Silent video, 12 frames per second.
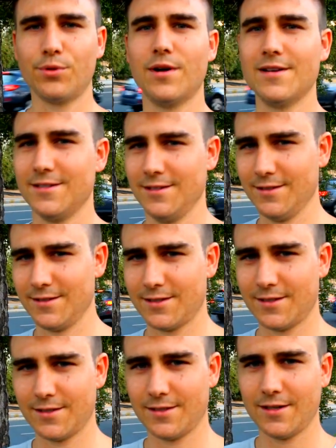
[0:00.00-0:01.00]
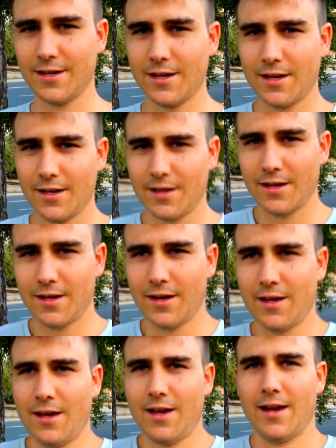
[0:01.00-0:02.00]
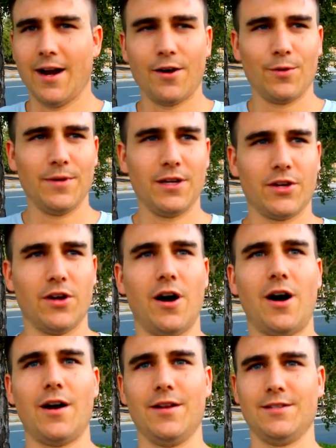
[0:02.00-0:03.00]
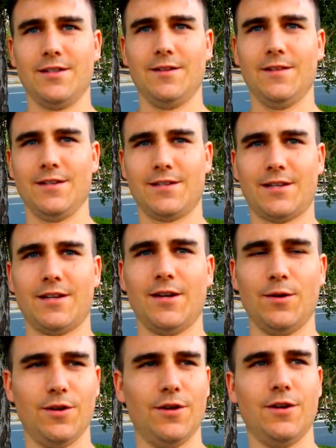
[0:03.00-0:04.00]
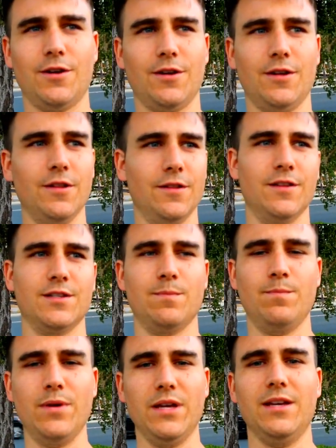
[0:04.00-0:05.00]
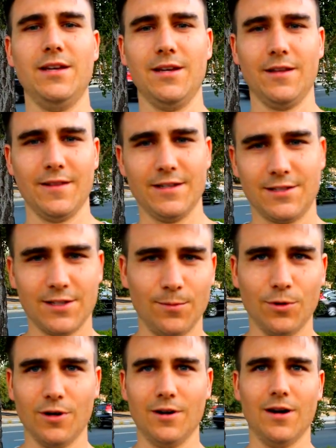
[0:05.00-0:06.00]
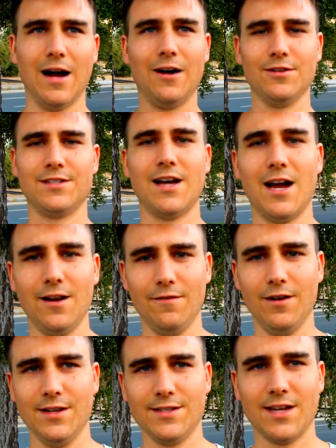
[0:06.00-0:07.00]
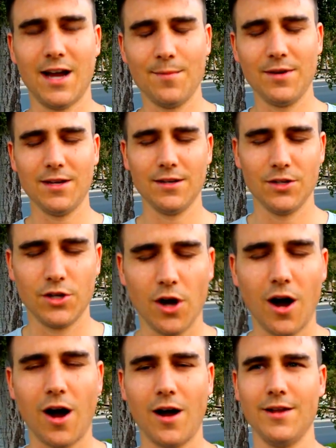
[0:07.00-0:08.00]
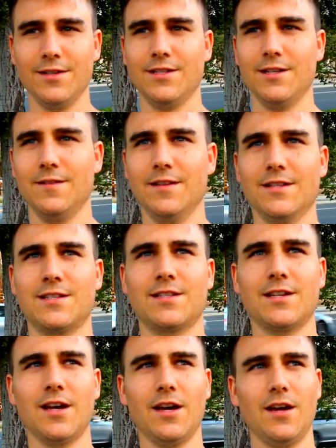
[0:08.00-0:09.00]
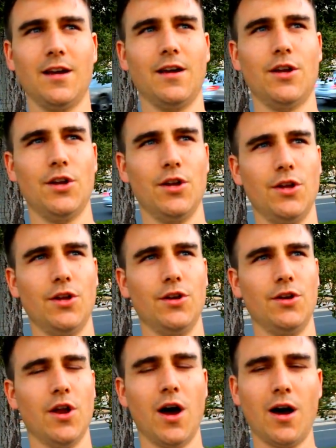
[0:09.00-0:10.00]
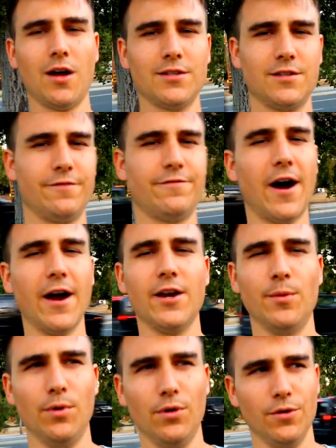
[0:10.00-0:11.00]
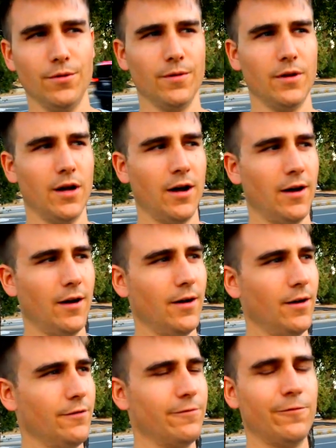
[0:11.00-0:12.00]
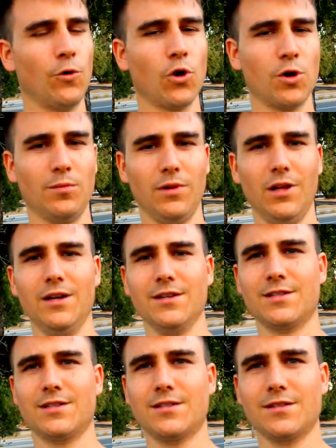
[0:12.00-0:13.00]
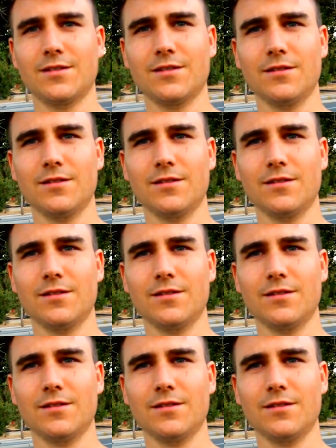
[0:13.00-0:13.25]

presence. And I don't mean God is in this being that's somewhere outside of us. I mean God is in this non-definable, formless,